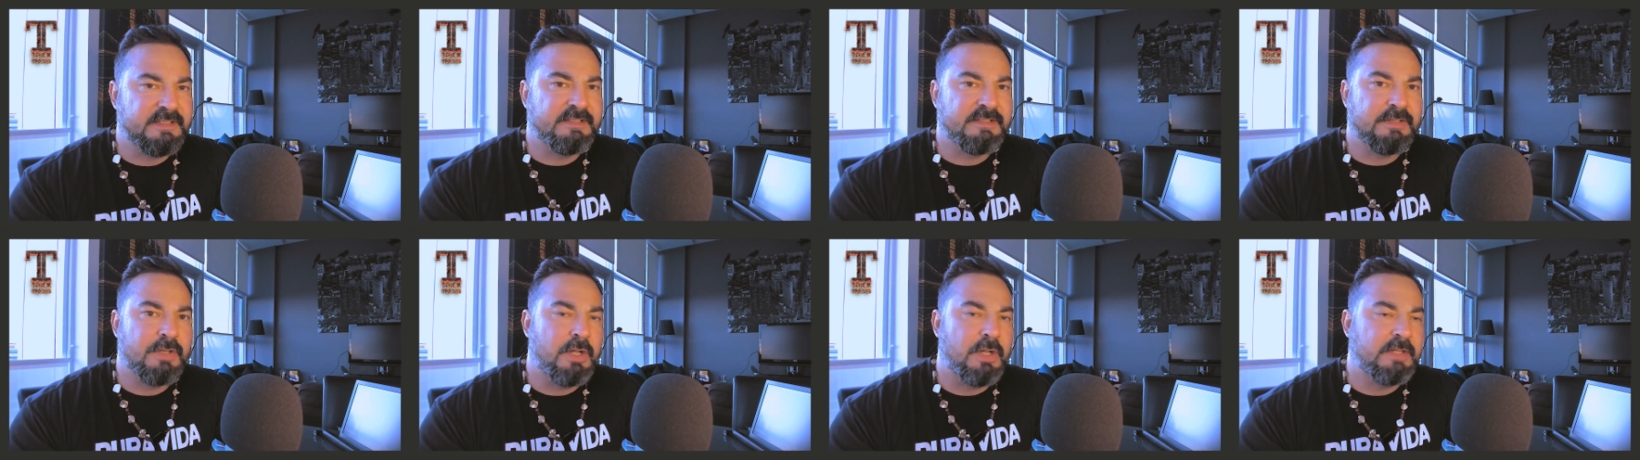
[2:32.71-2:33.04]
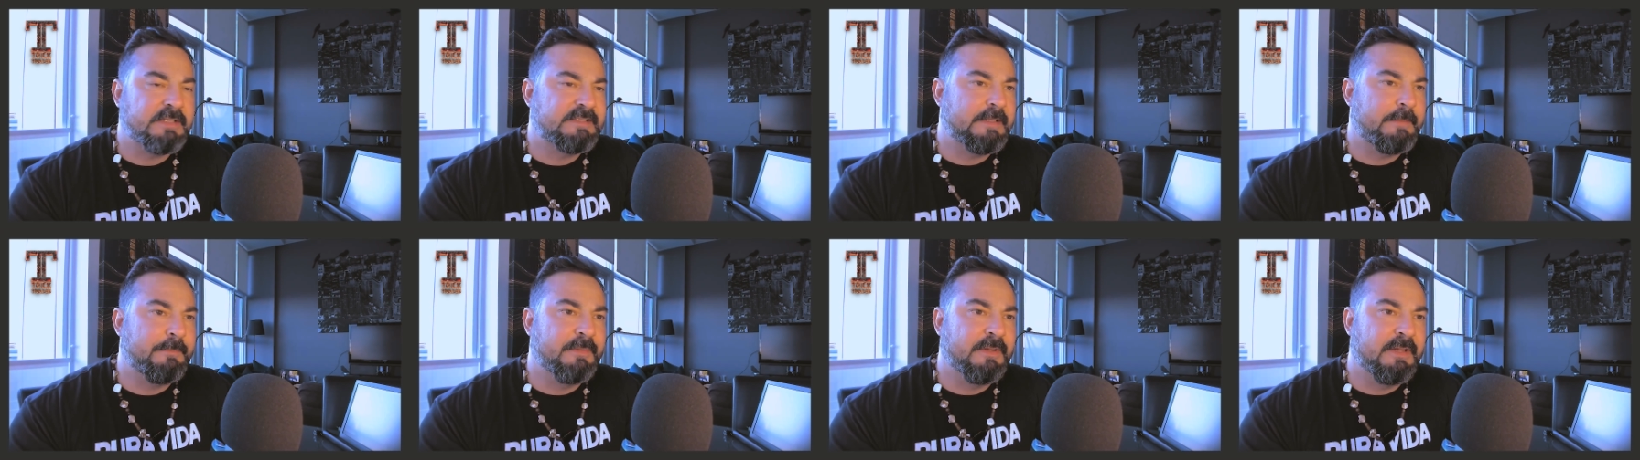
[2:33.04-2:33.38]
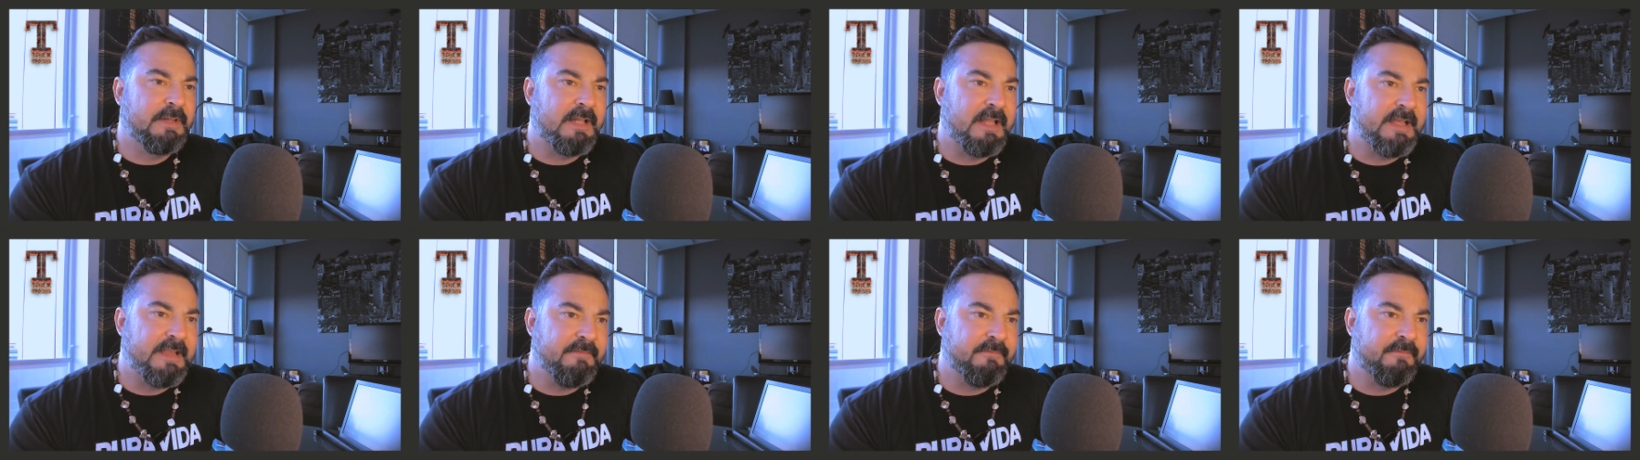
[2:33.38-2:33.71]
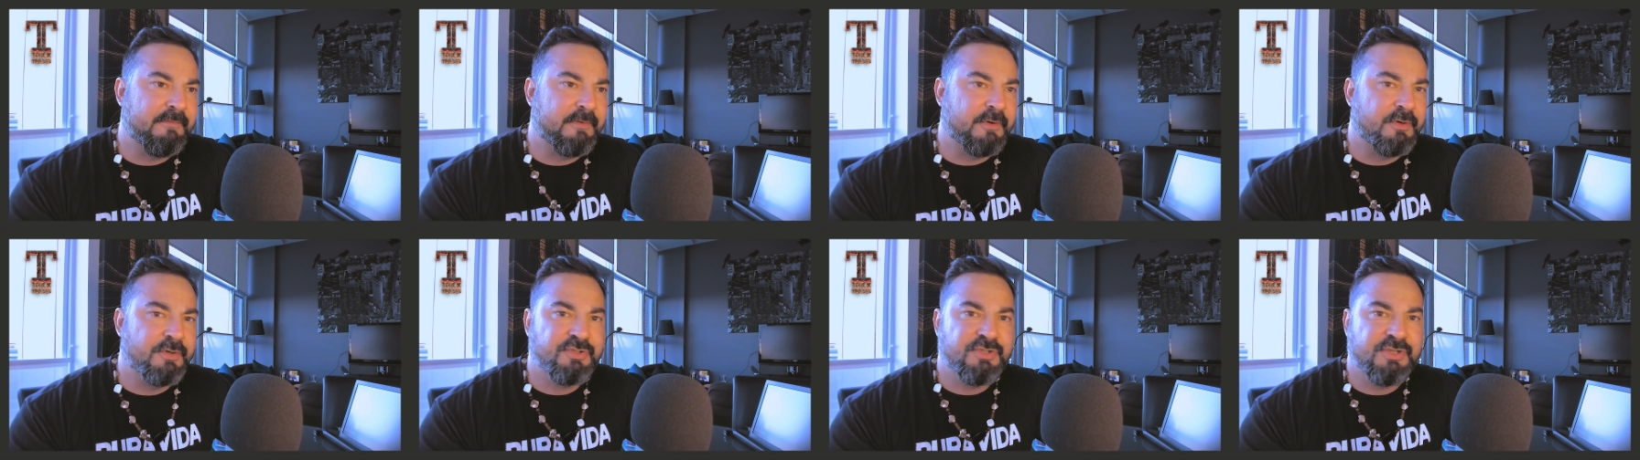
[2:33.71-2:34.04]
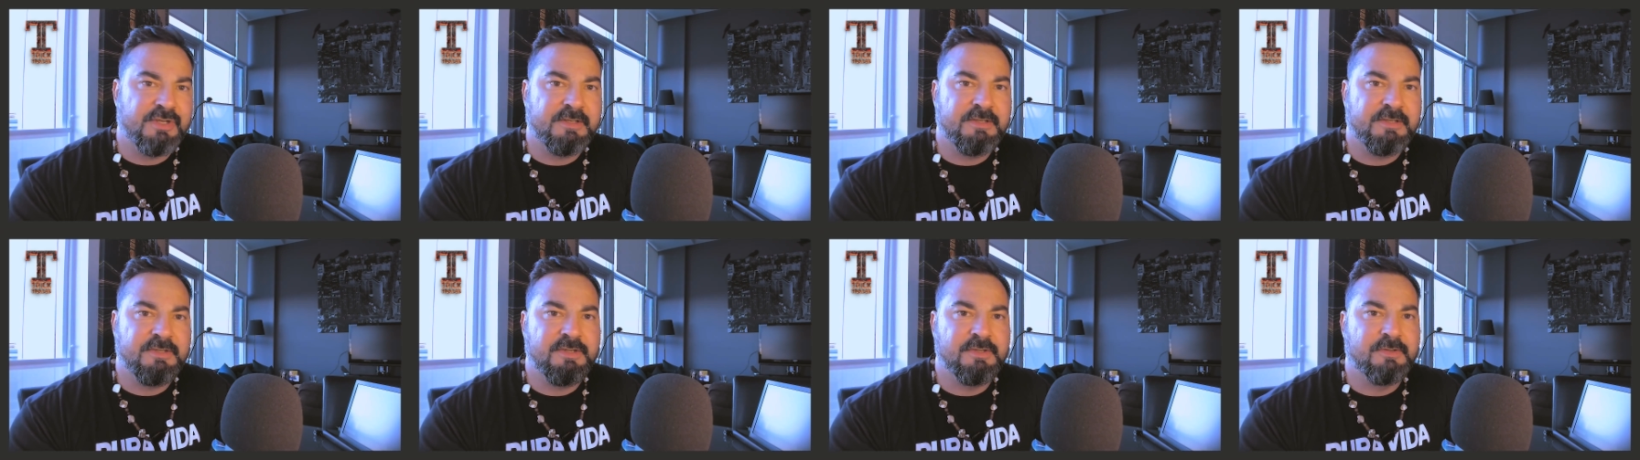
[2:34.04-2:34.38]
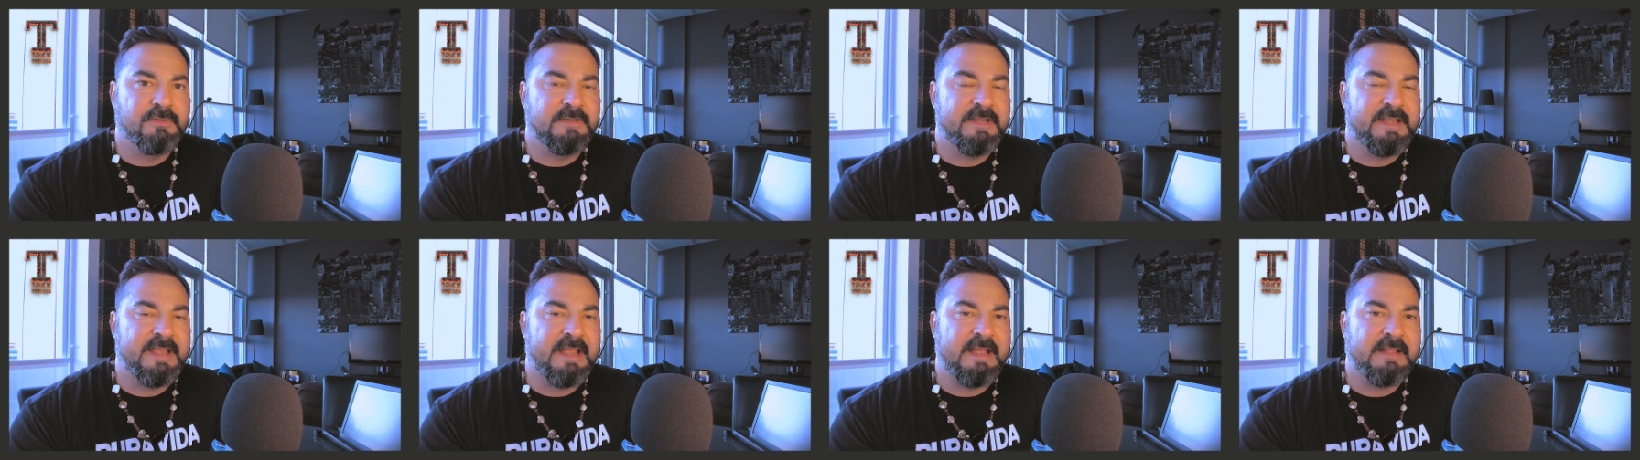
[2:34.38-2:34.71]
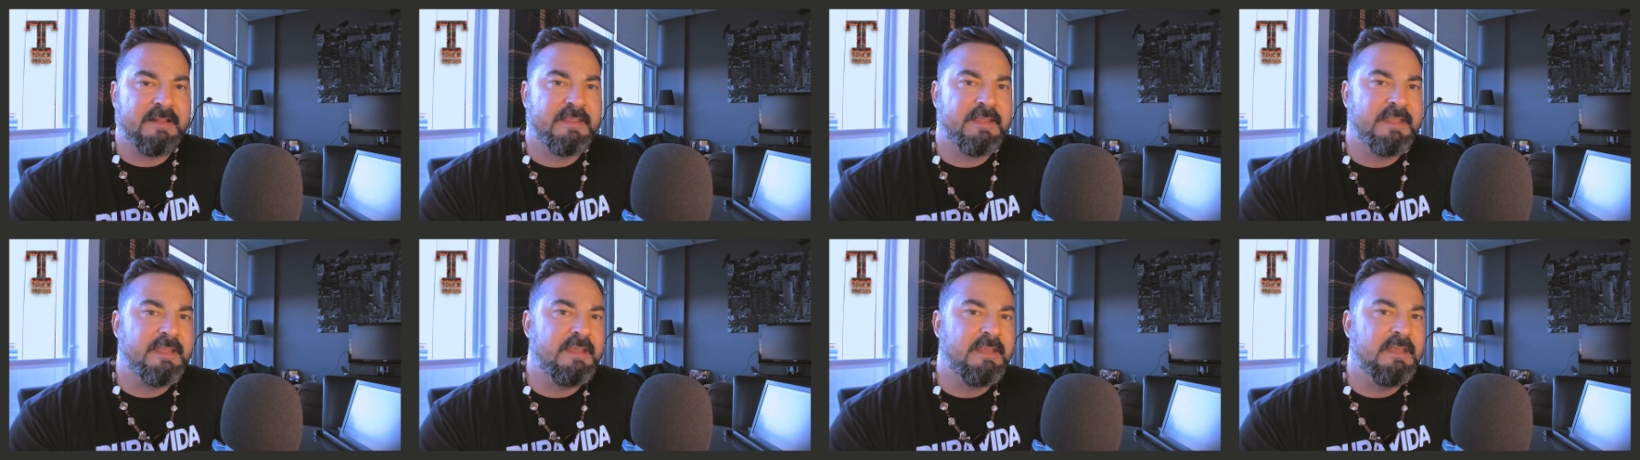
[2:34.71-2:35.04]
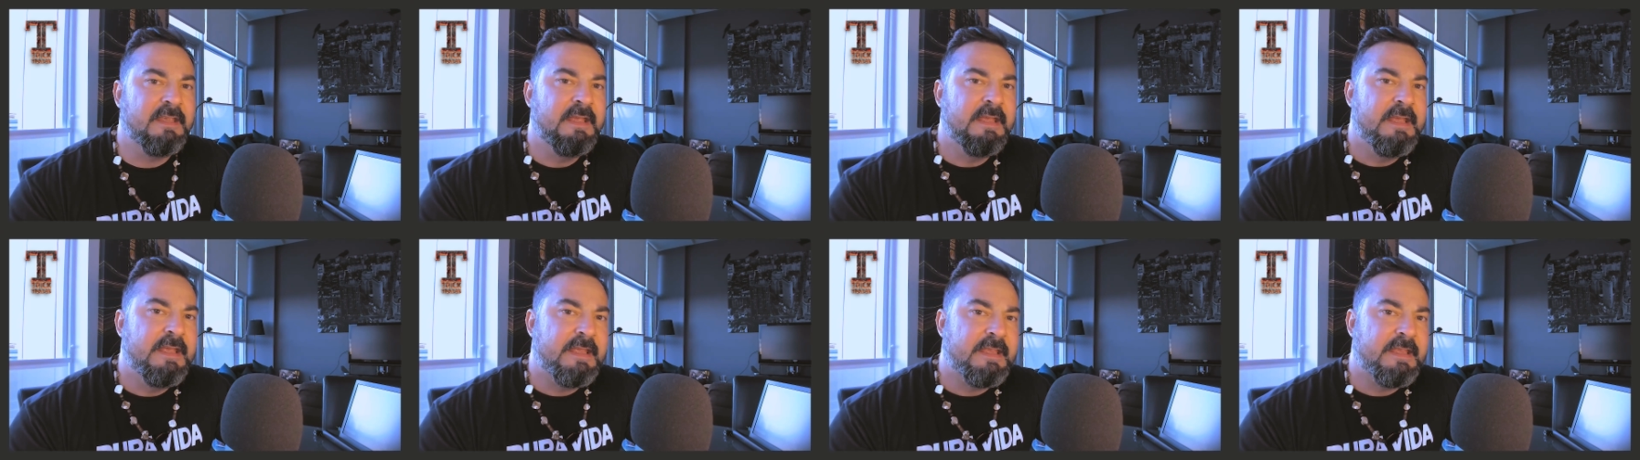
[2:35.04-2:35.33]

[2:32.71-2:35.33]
It's not some light version. You'll get the